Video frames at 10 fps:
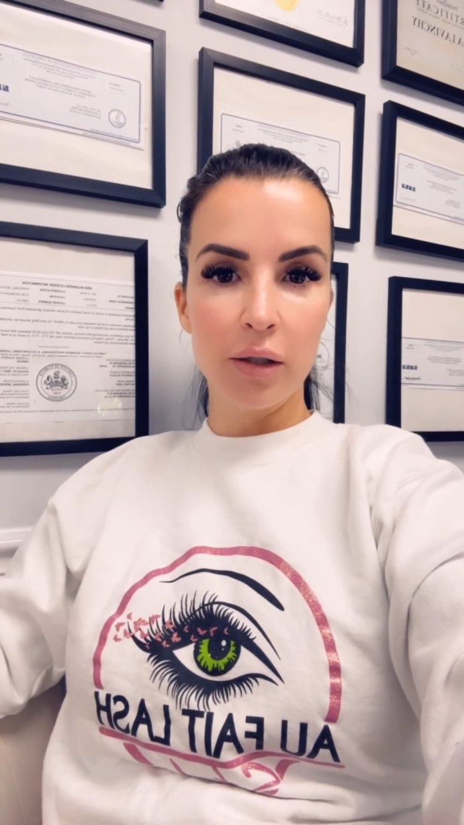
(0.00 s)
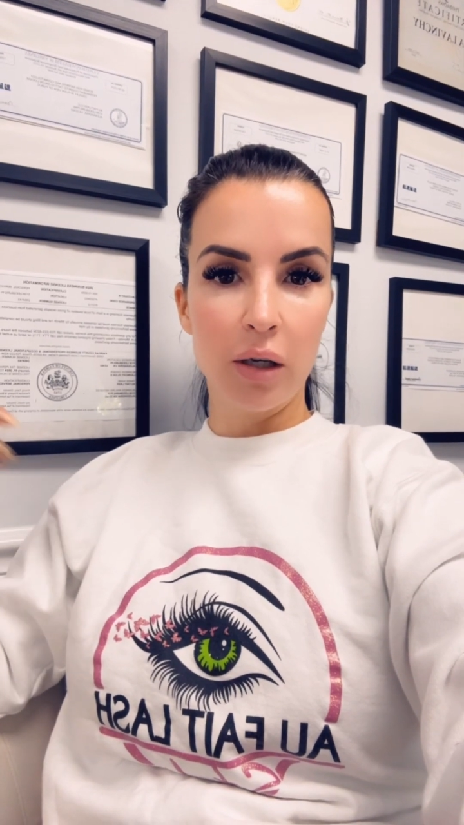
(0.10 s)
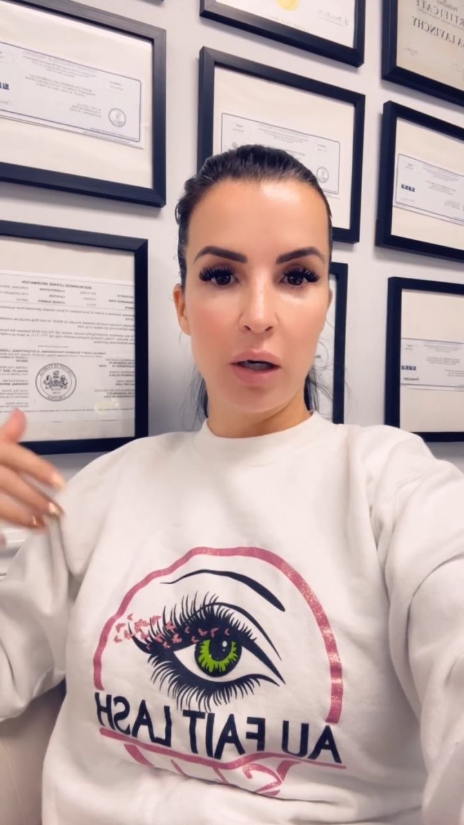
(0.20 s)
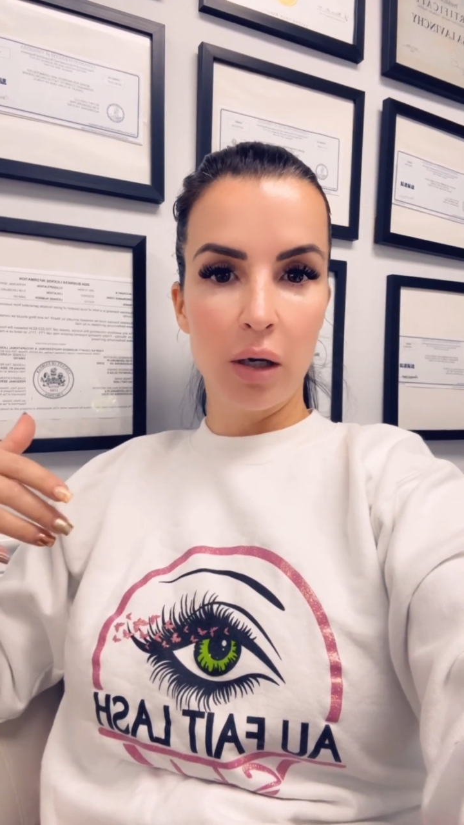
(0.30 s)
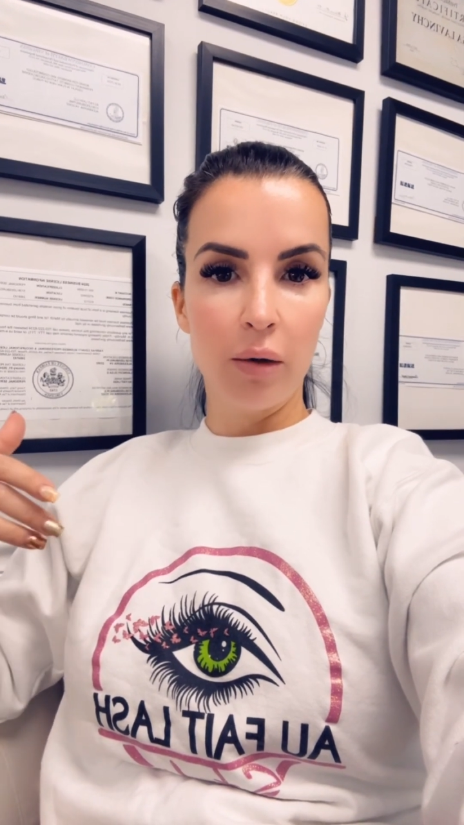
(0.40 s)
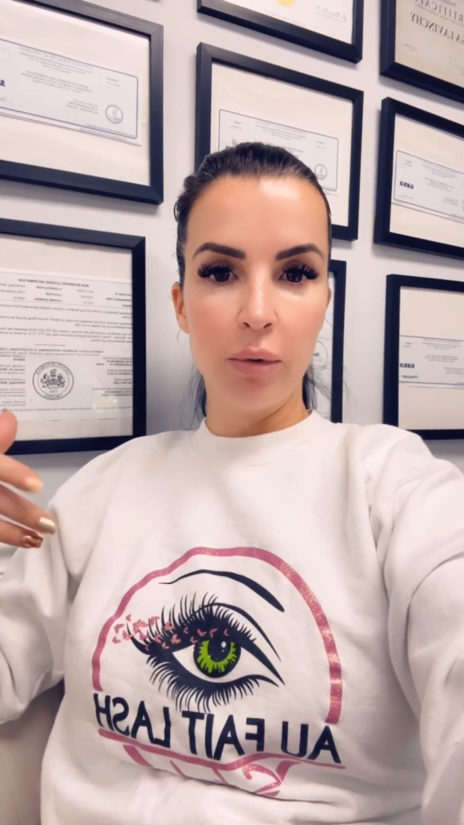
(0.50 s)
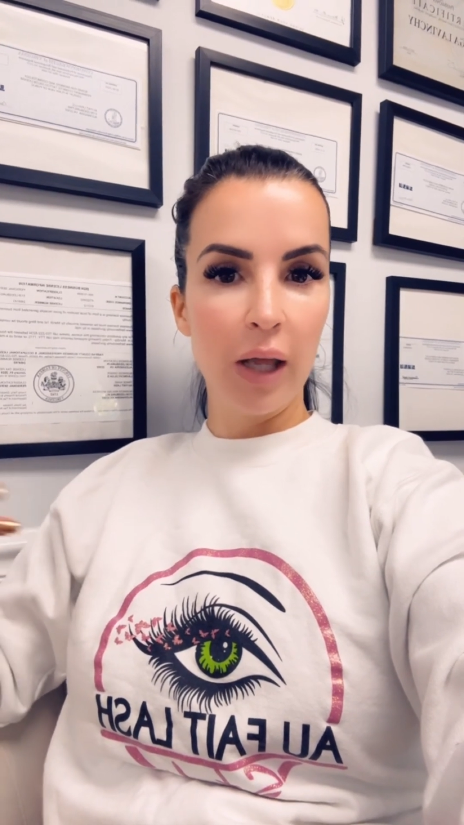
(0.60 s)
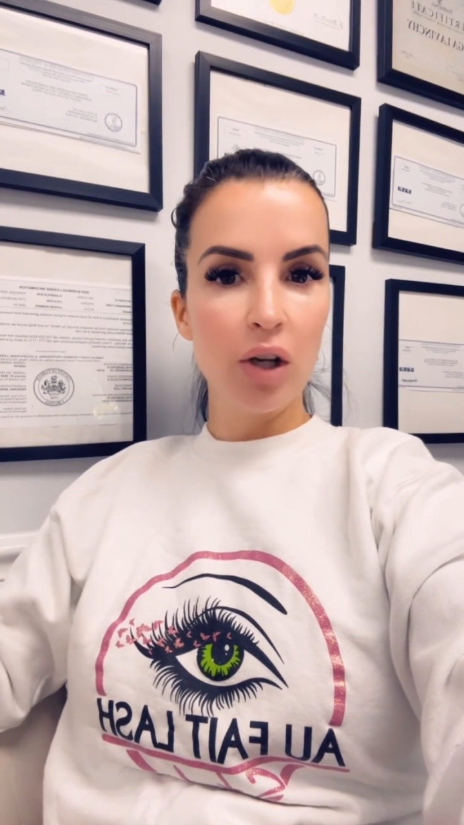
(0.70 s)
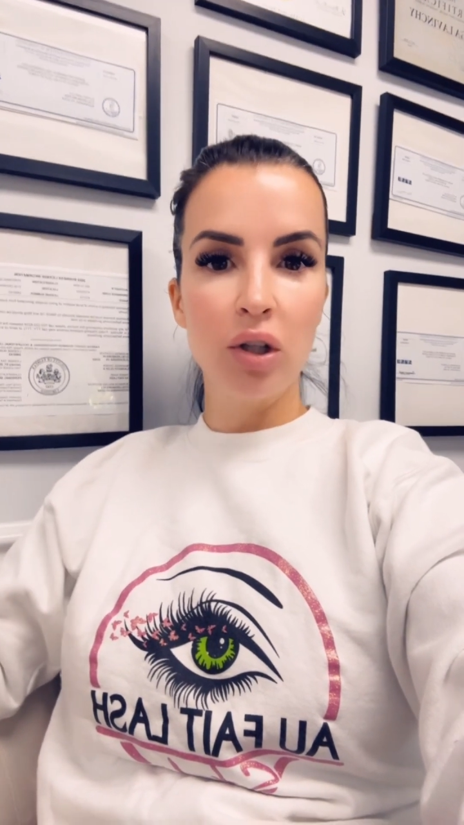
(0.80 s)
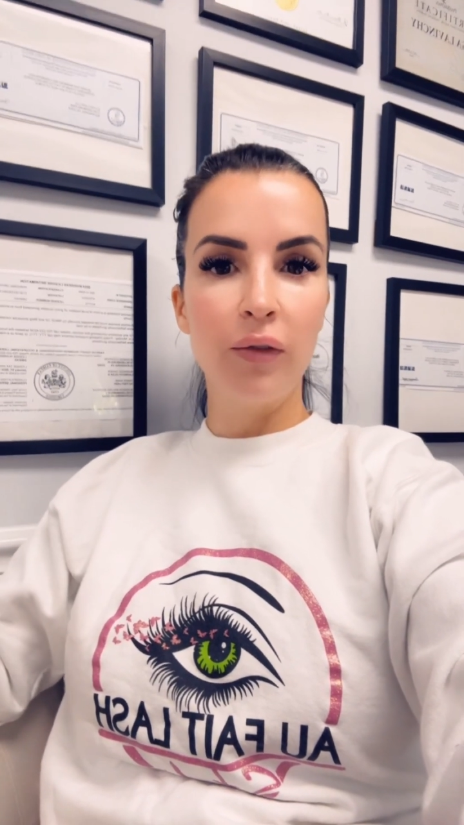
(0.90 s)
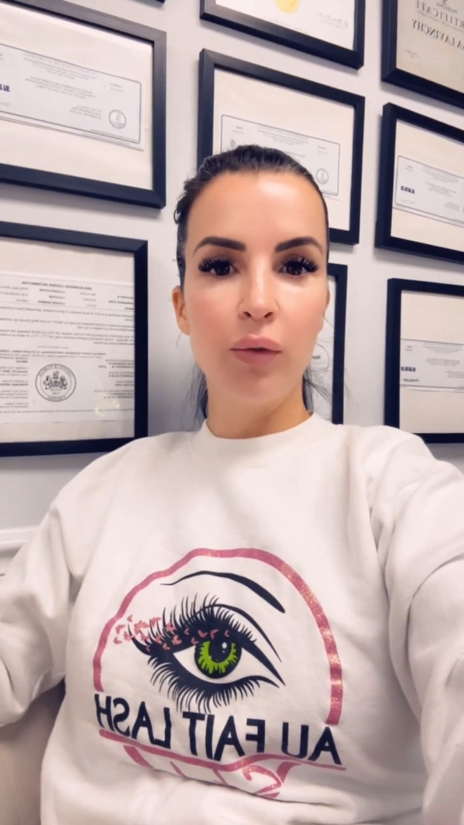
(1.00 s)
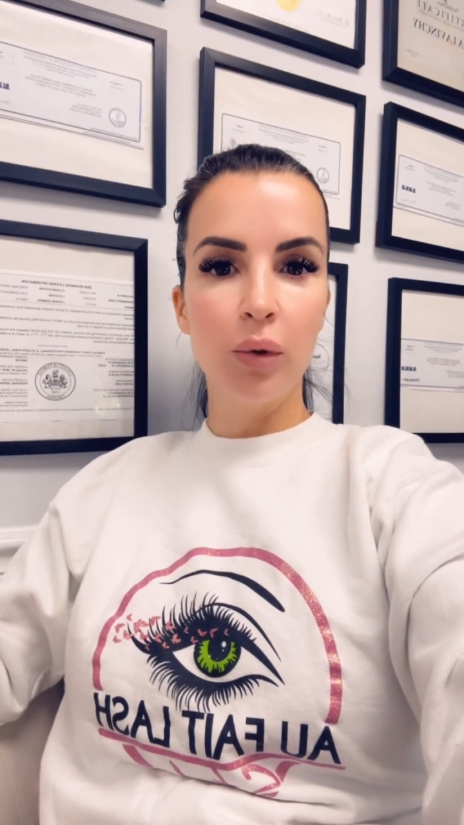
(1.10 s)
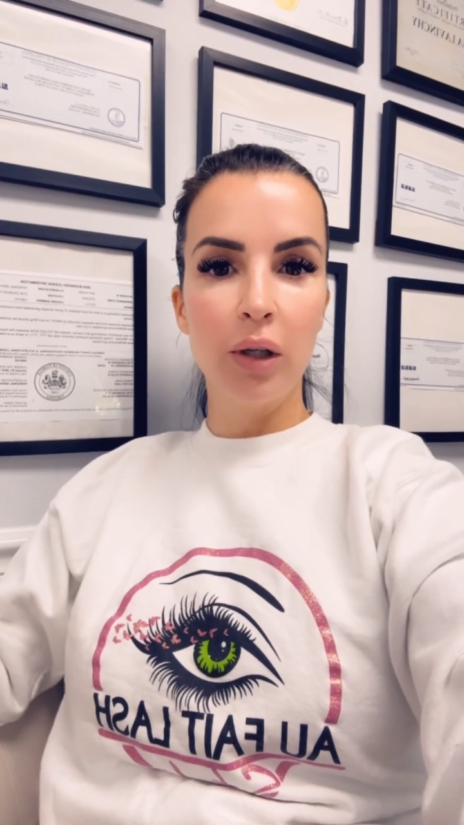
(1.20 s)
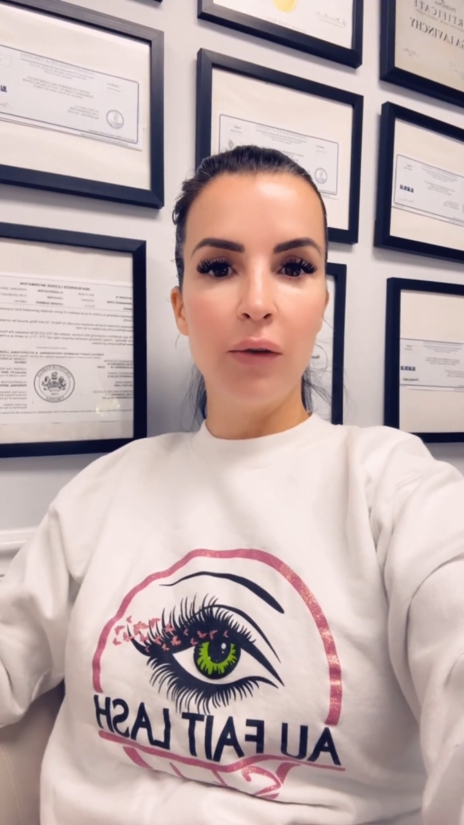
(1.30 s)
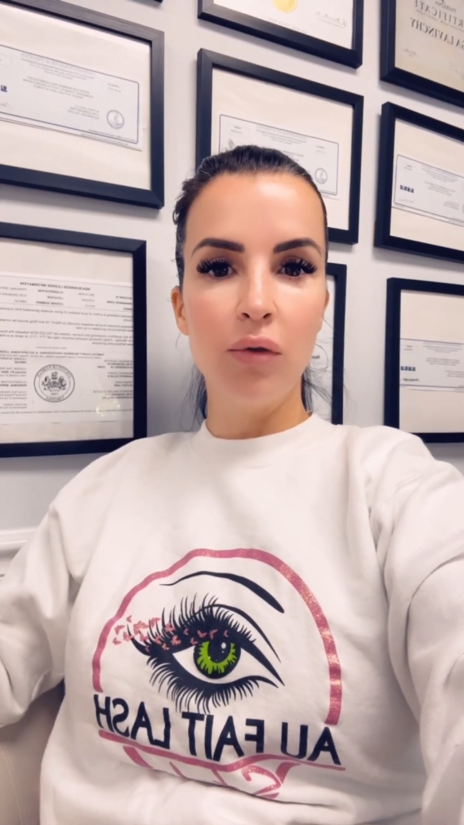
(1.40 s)
lash lift
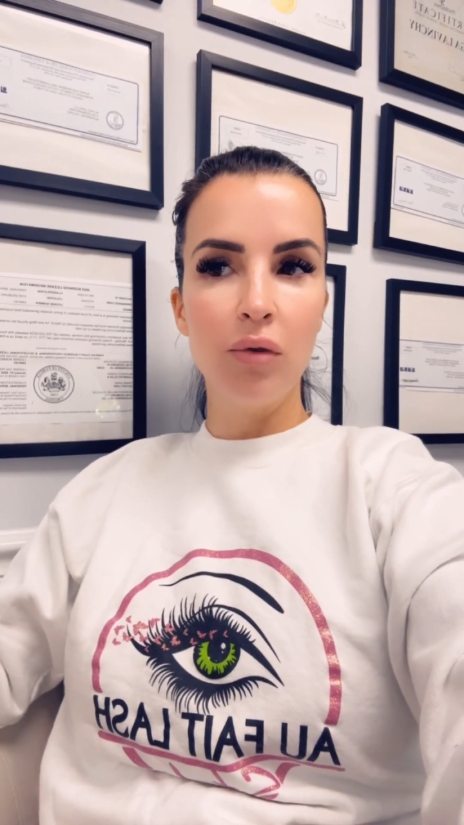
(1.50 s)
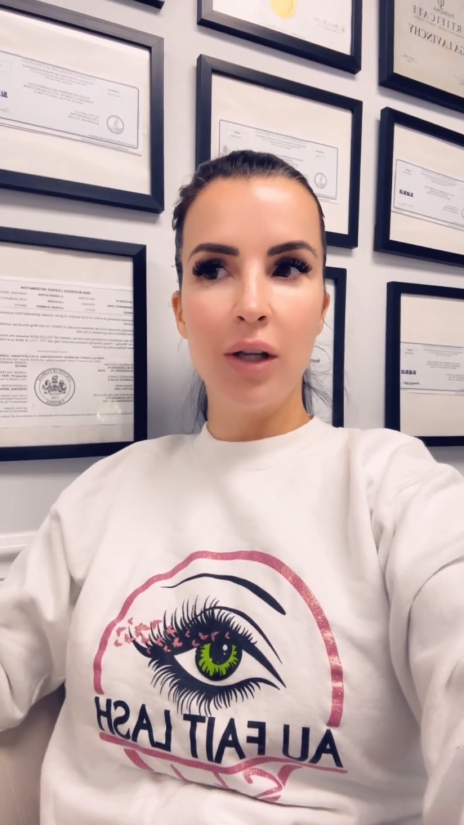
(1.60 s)
will give you,